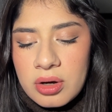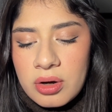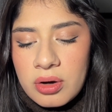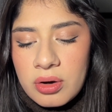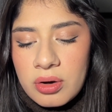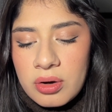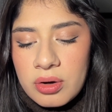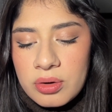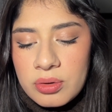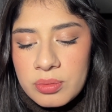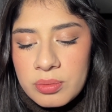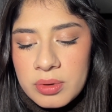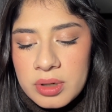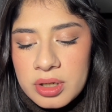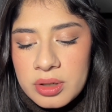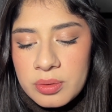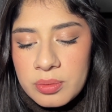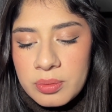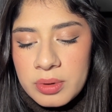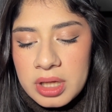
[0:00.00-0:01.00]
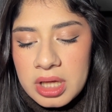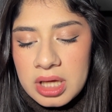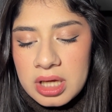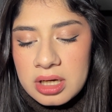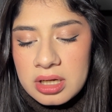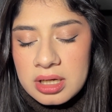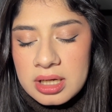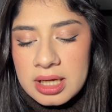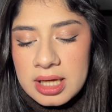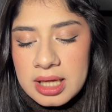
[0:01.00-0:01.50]
Oh, what a way
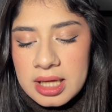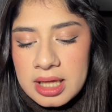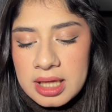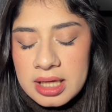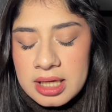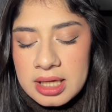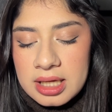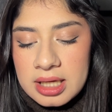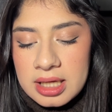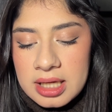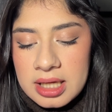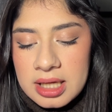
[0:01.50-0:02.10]
to die.